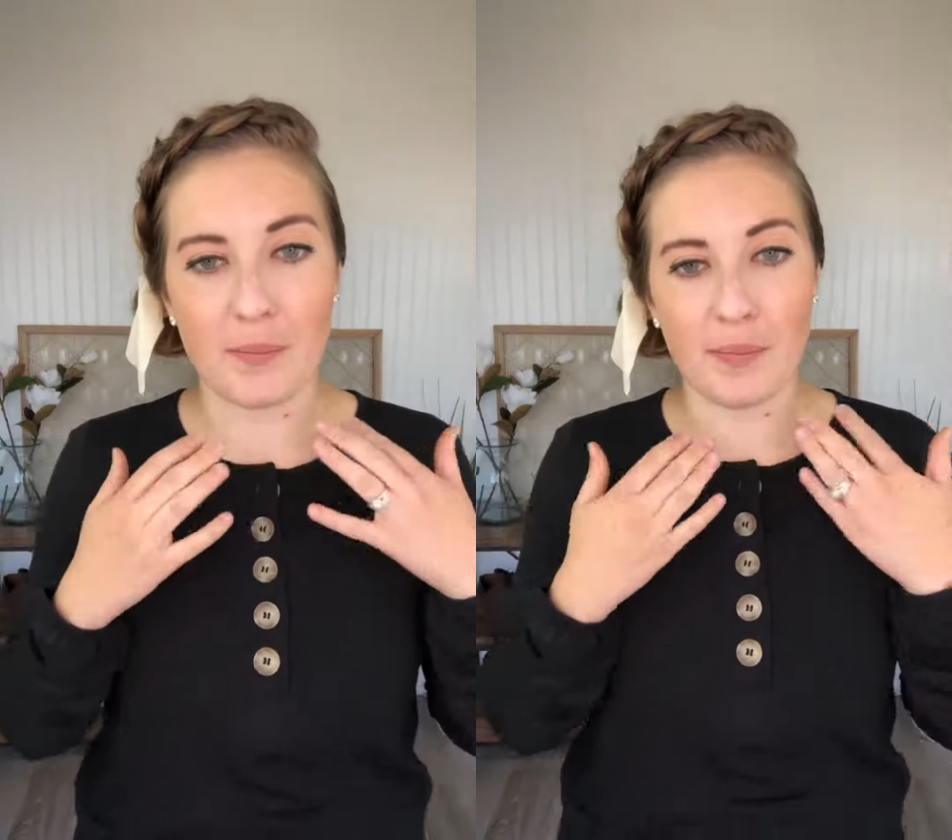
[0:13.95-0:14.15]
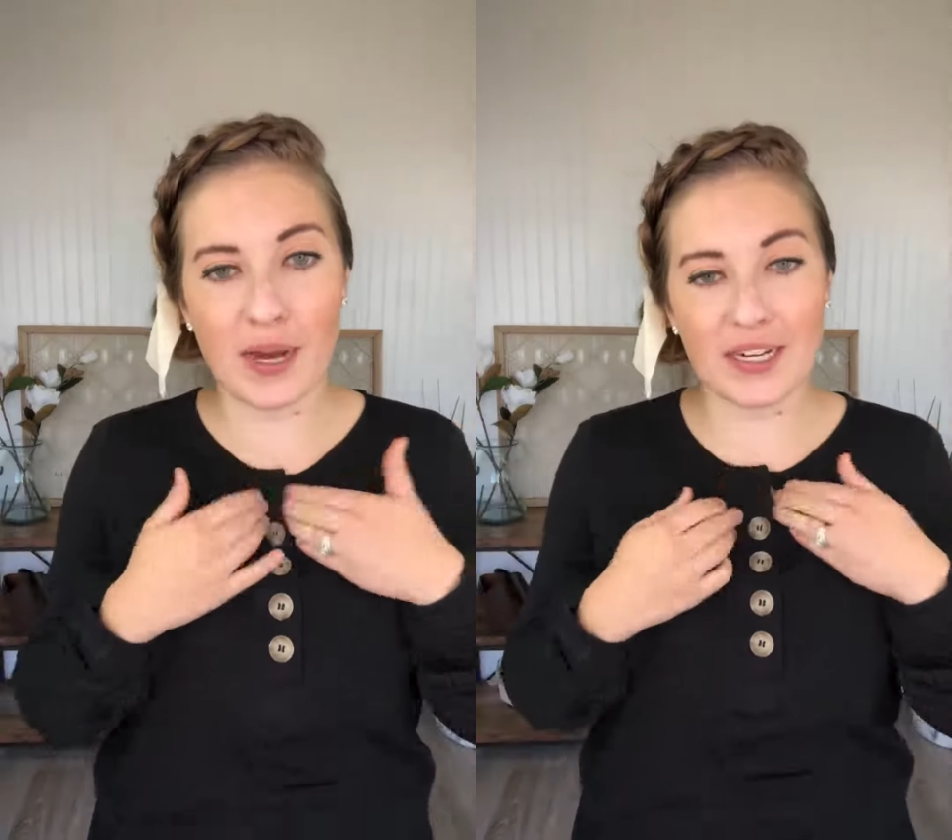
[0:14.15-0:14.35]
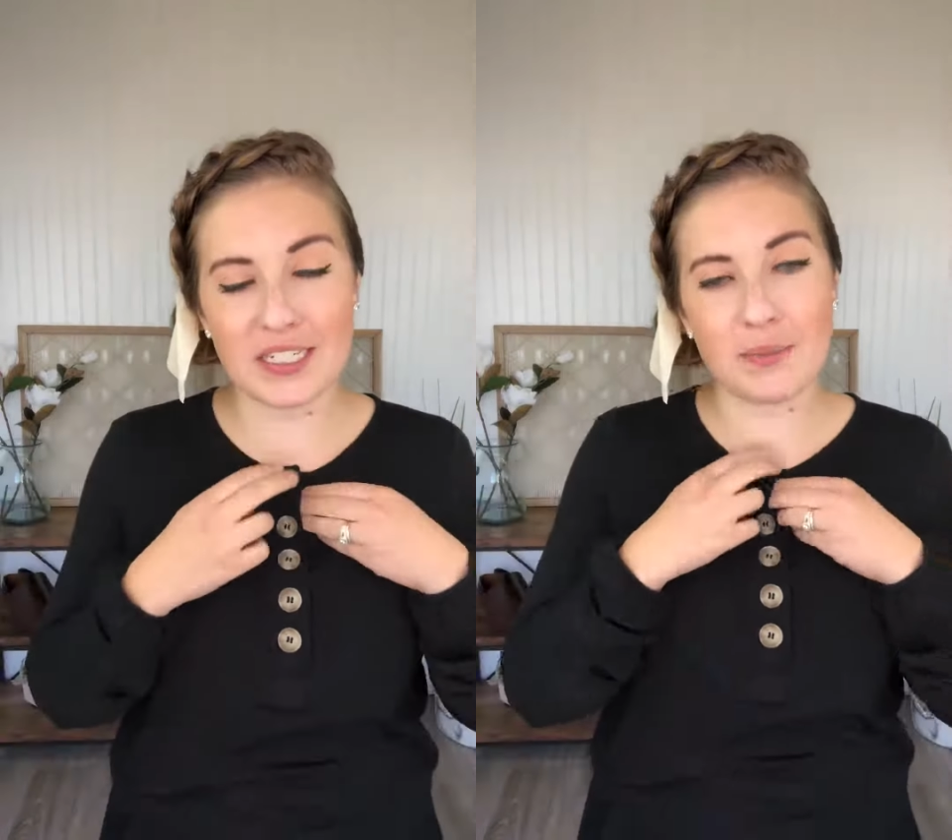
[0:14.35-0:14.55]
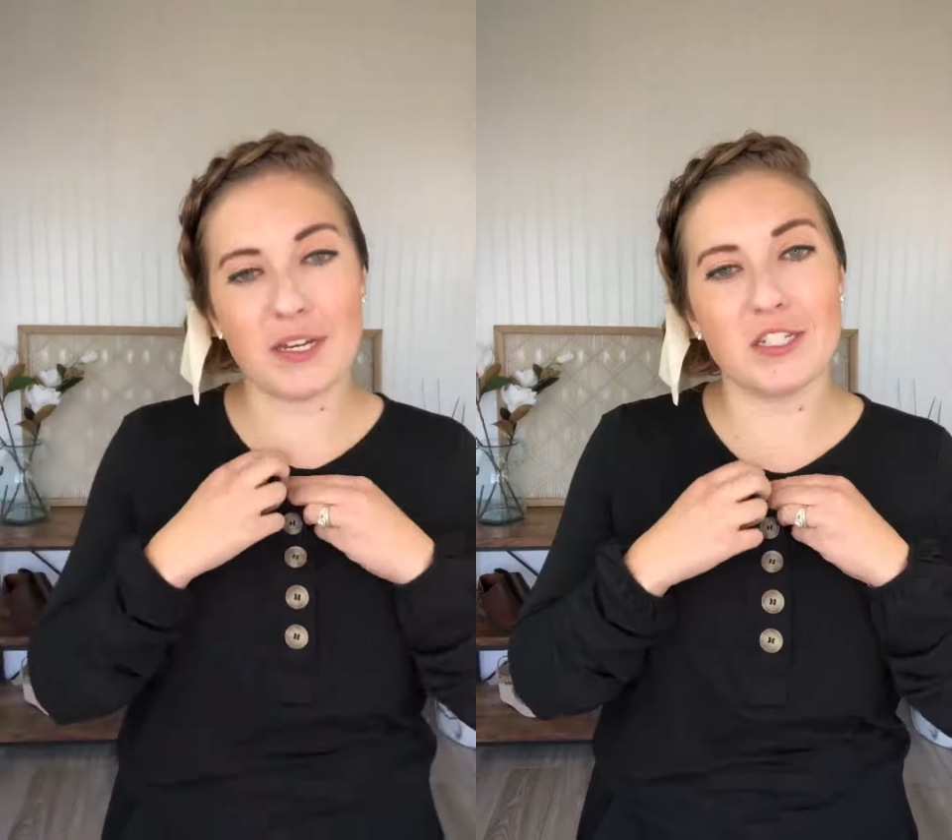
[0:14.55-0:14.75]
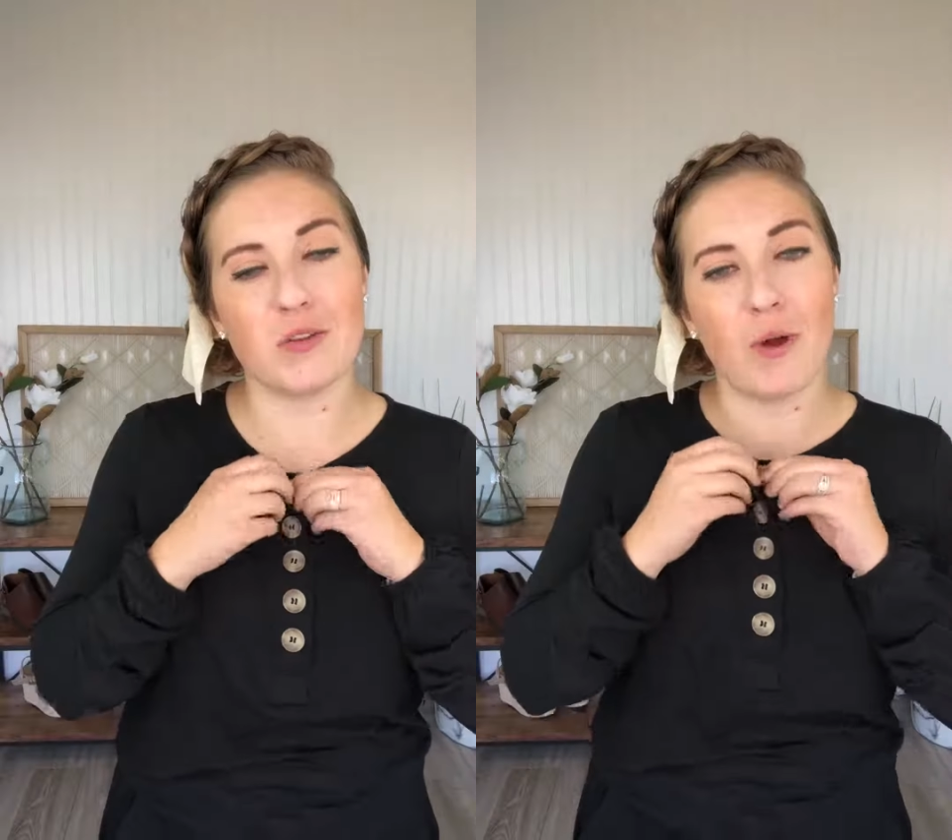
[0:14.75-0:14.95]
unbutton as
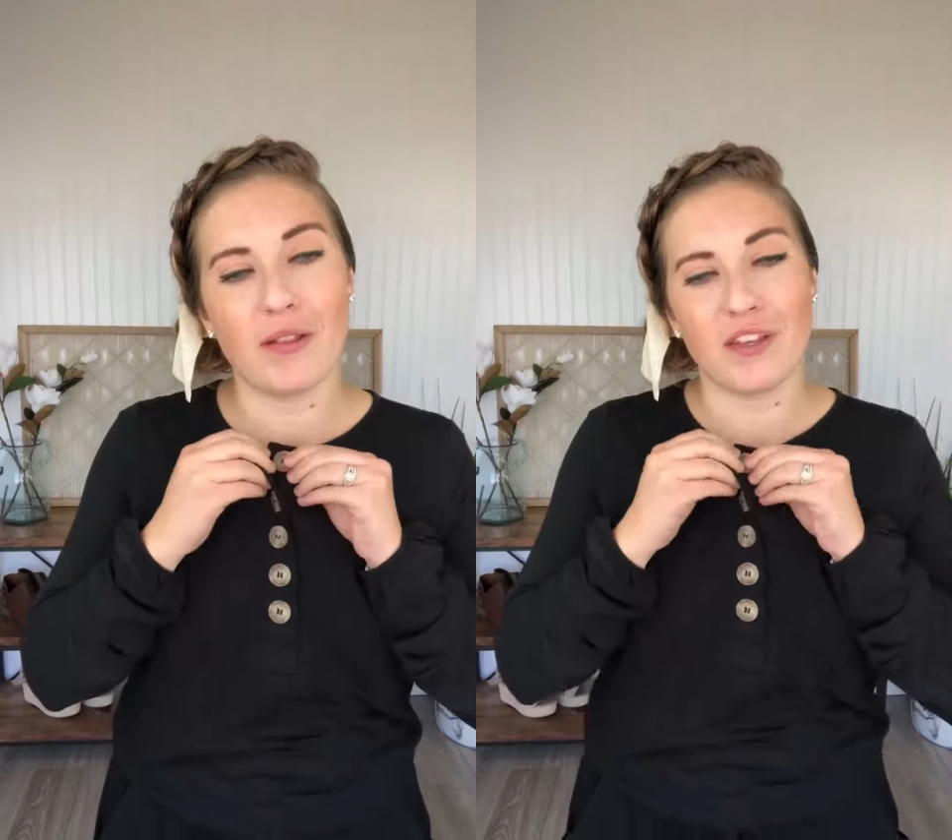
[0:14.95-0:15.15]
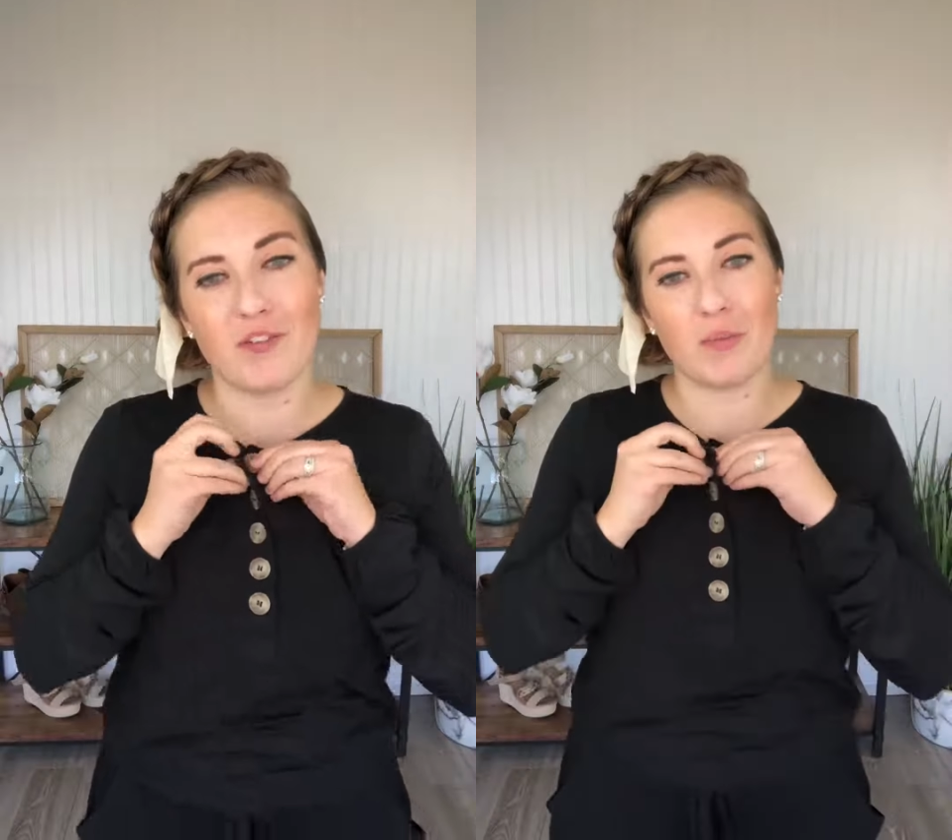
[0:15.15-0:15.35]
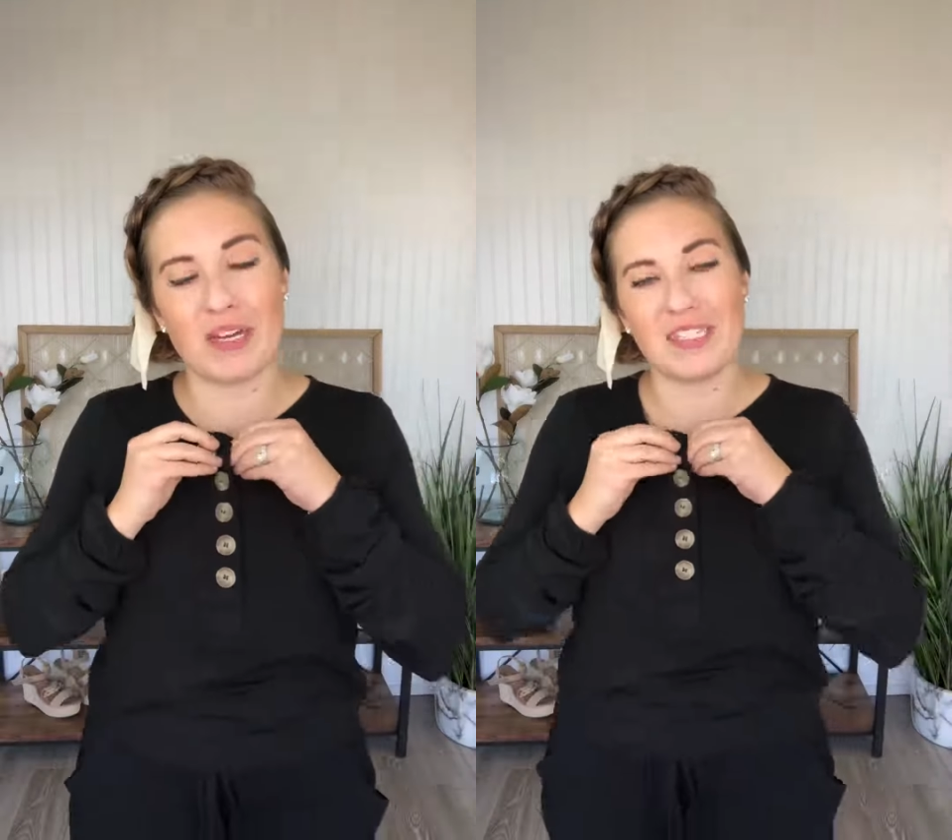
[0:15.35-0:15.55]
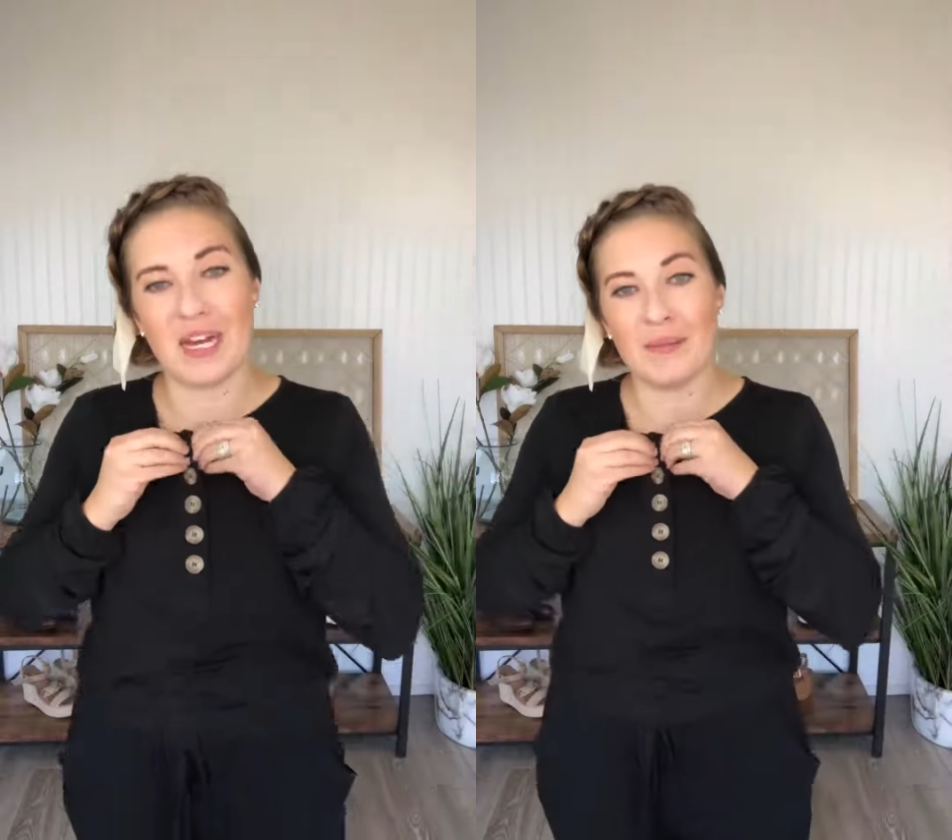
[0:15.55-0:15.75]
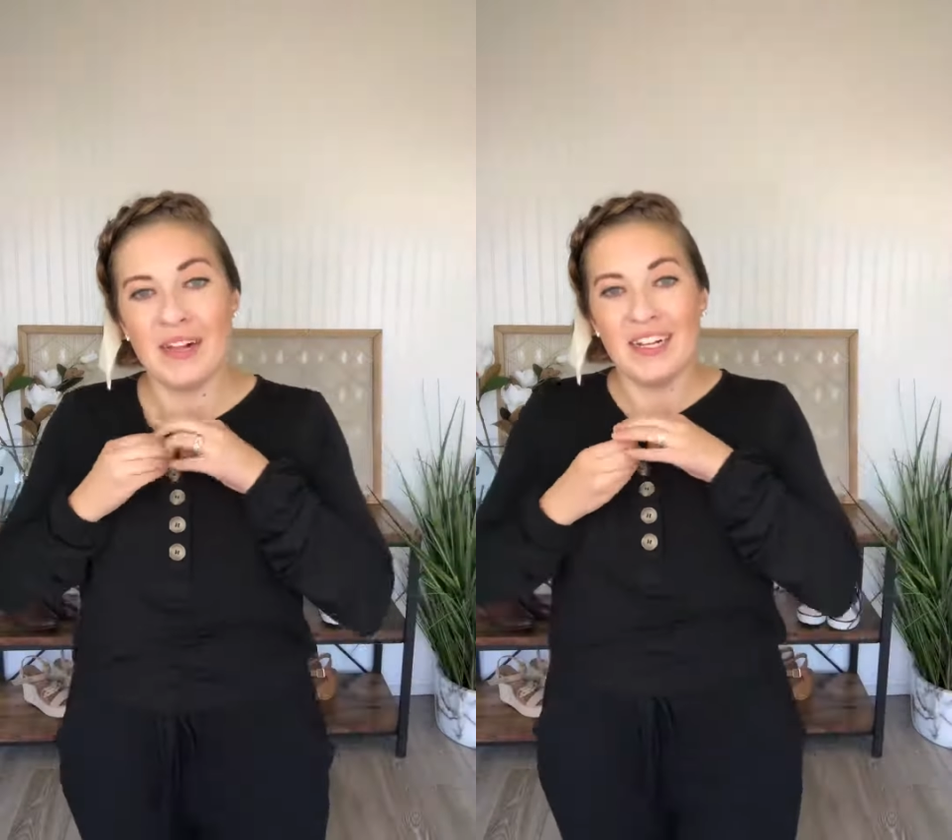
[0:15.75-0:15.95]
many as you want, leave them
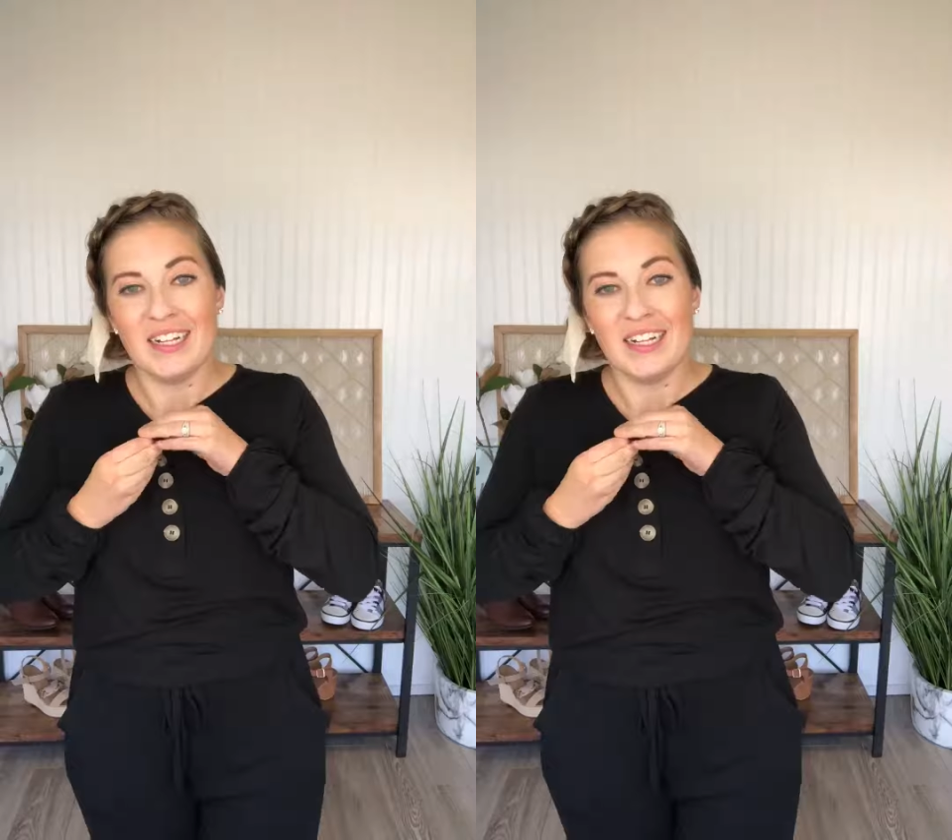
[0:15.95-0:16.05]
buttoned up.